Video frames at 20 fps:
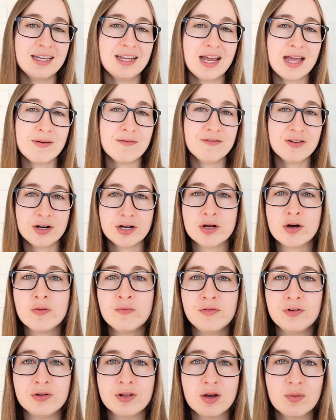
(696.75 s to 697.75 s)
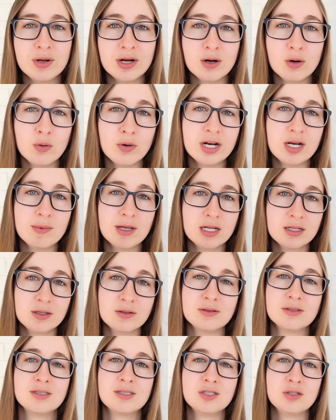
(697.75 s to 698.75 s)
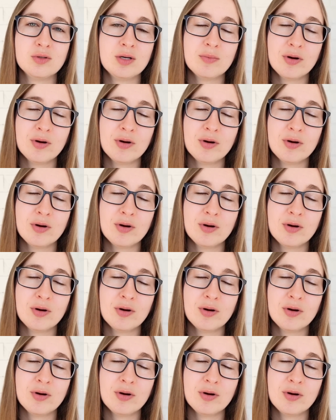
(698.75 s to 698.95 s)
and I am very hopeful that we are going to be close to